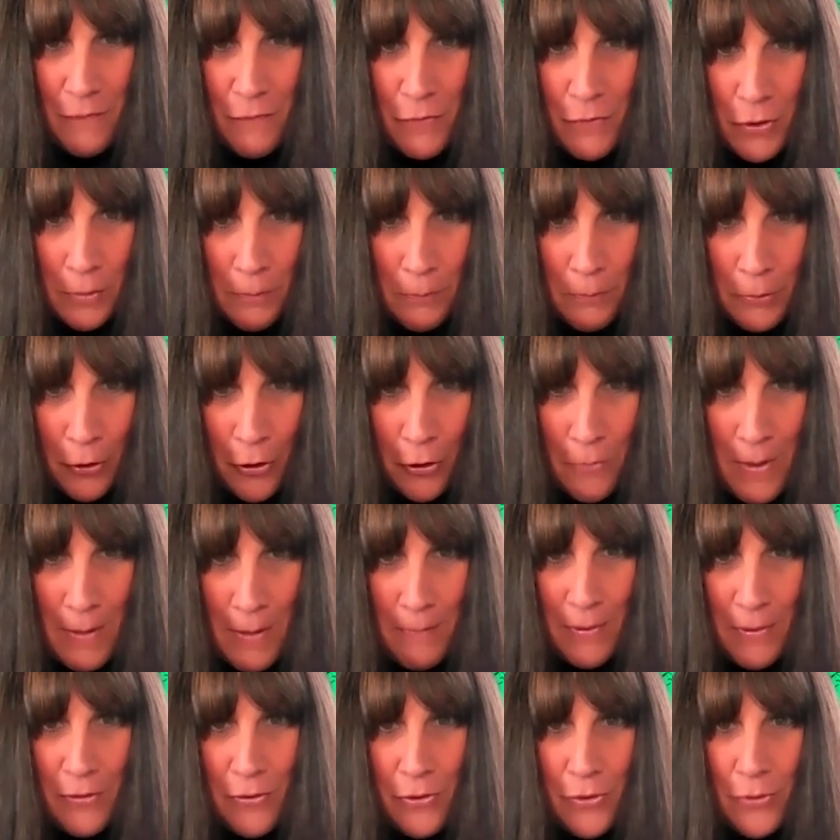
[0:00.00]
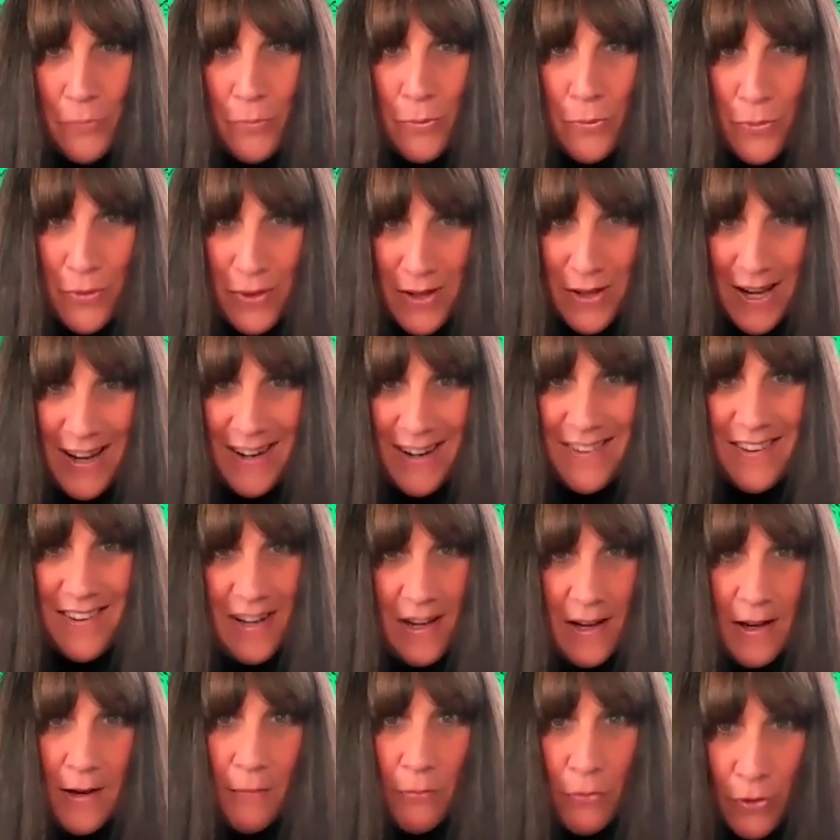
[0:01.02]
If you're a pro member, you will get
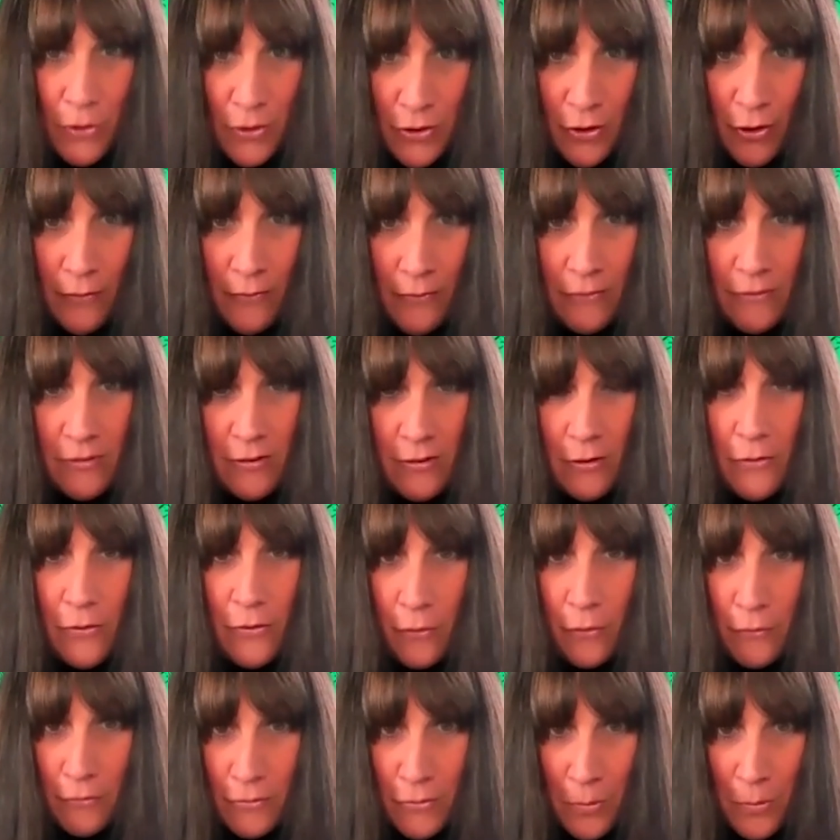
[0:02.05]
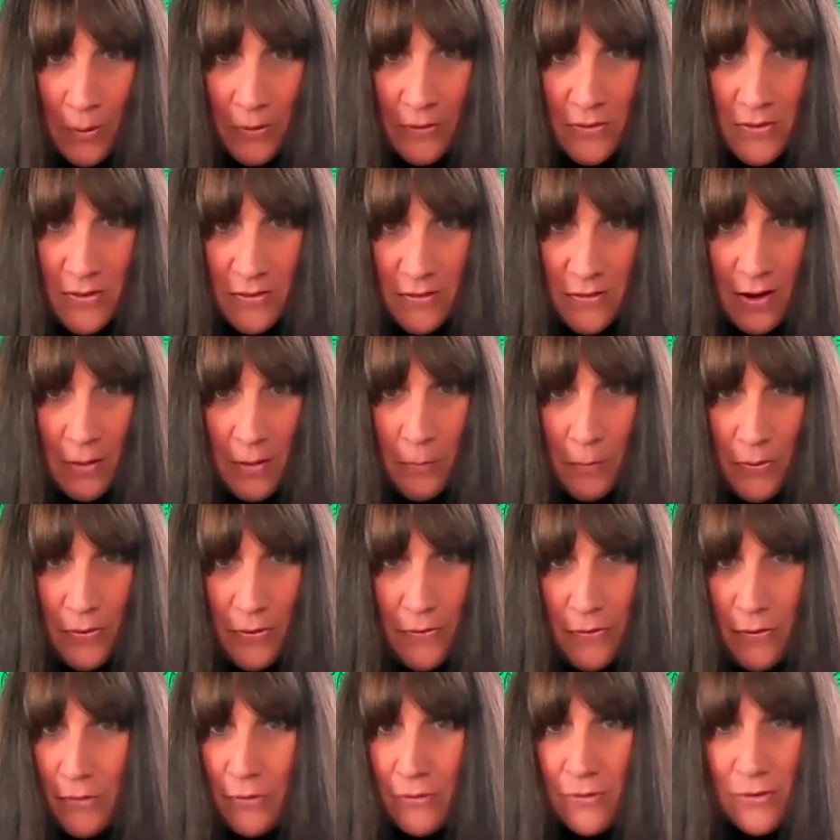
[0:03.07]
the notes. So those questions are
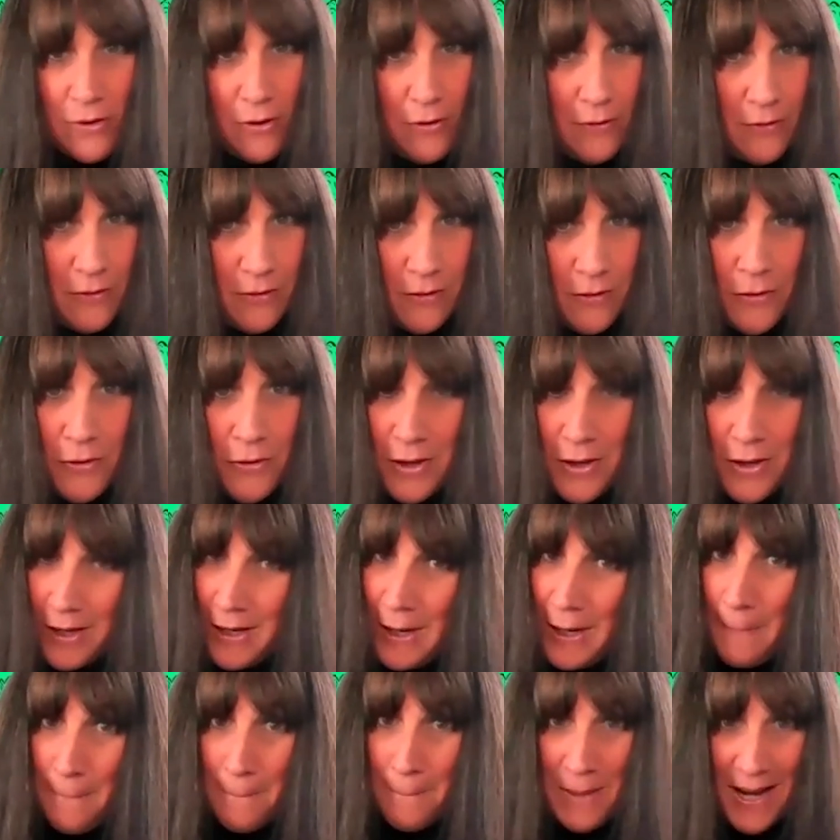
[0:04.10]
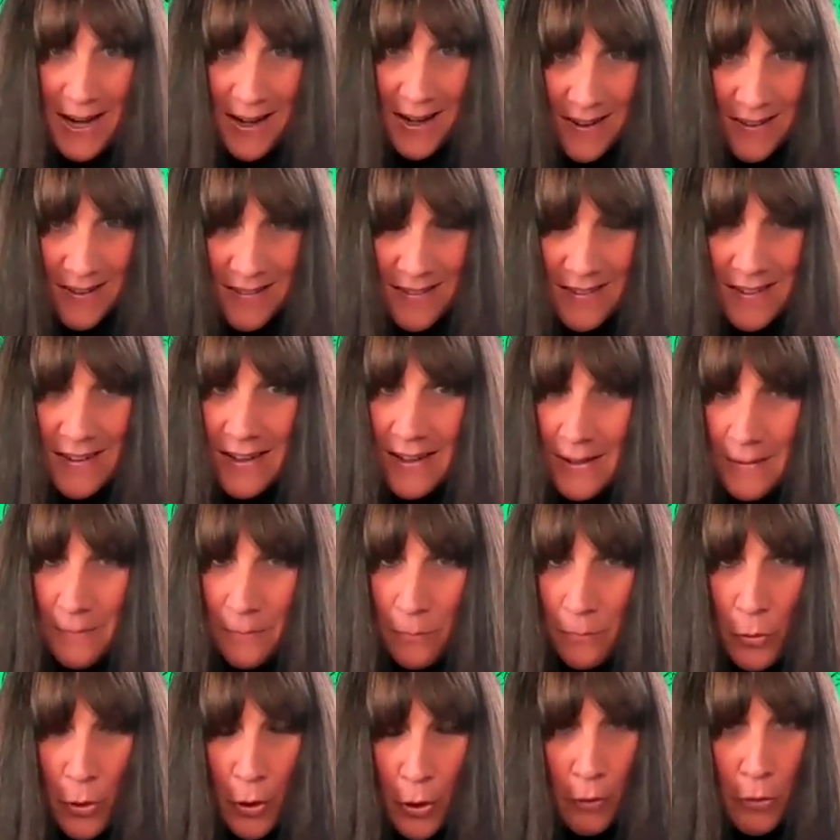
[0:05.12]
within those notes, so you can come back and
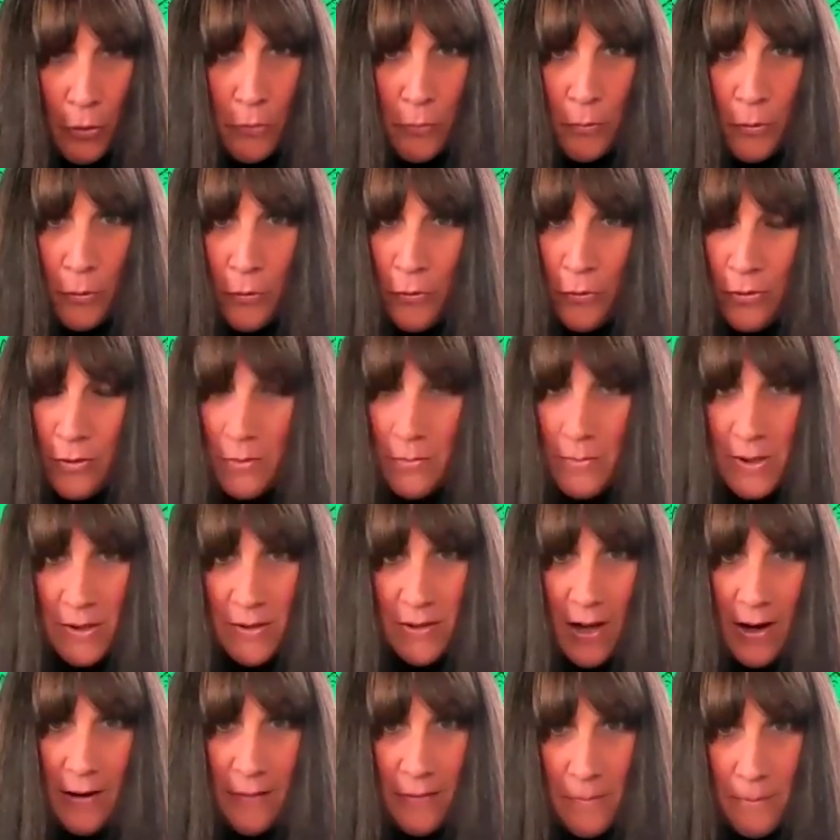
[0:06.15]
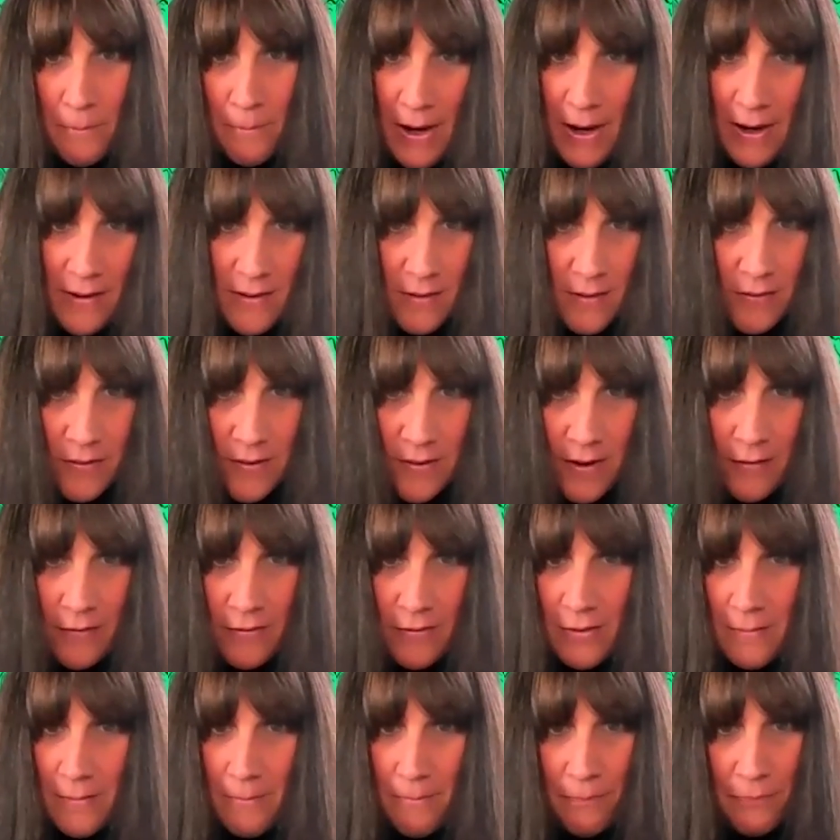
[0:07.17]
work through them and take them back and
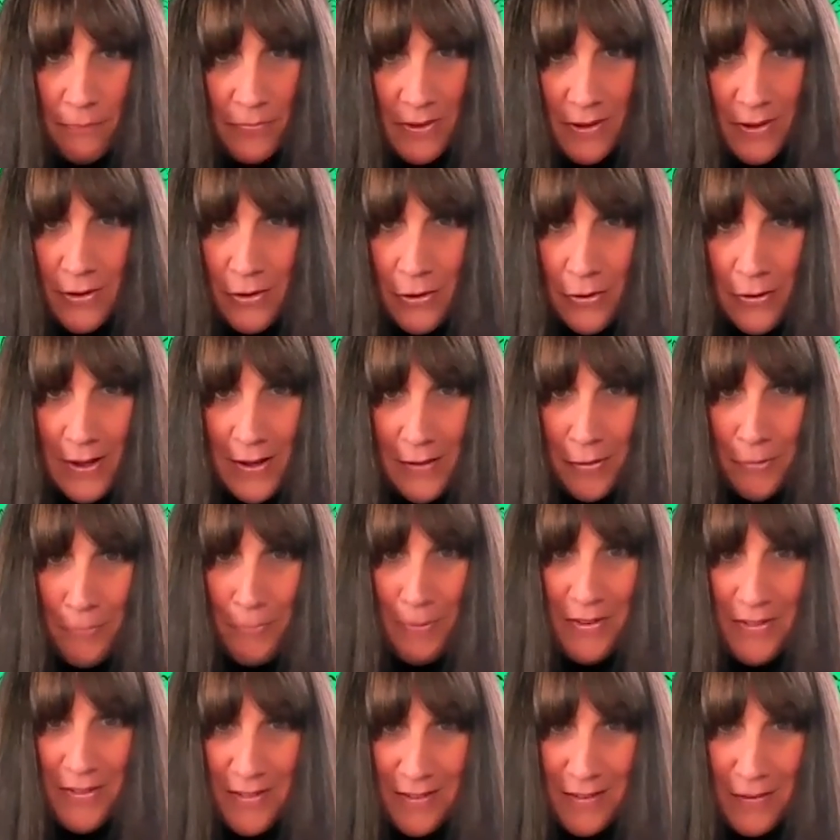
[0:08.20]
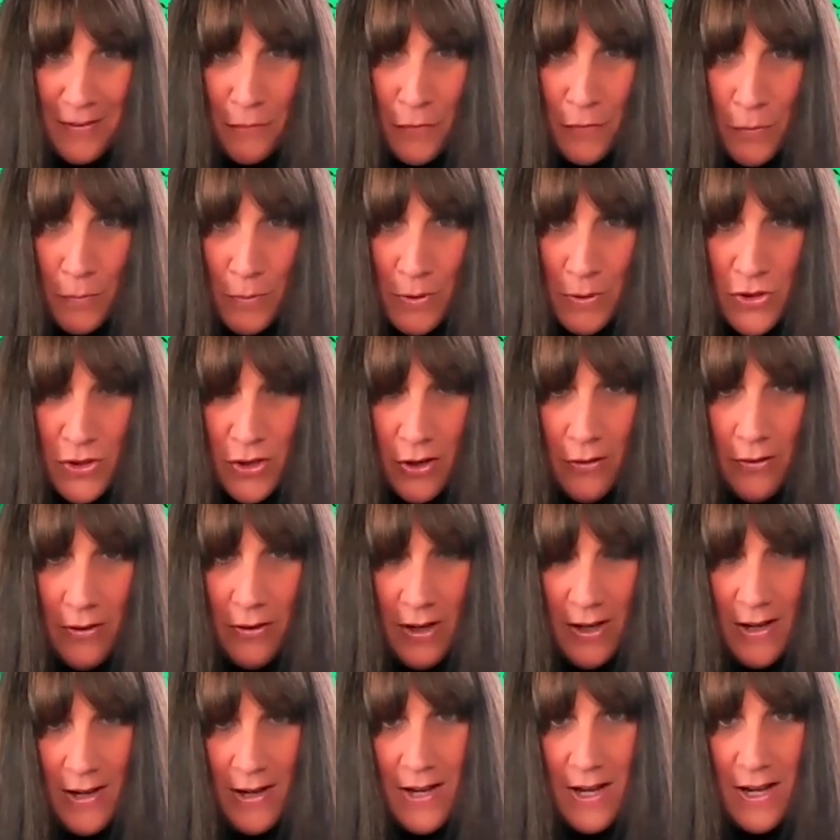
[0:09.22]
discuss them, in the business if you wish
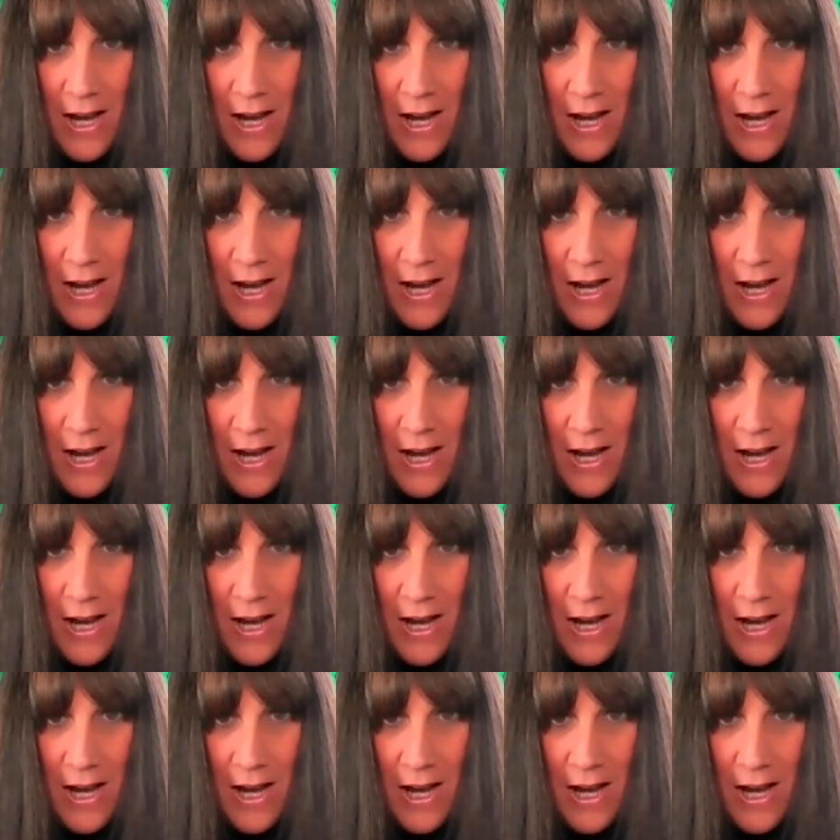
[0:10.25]
to.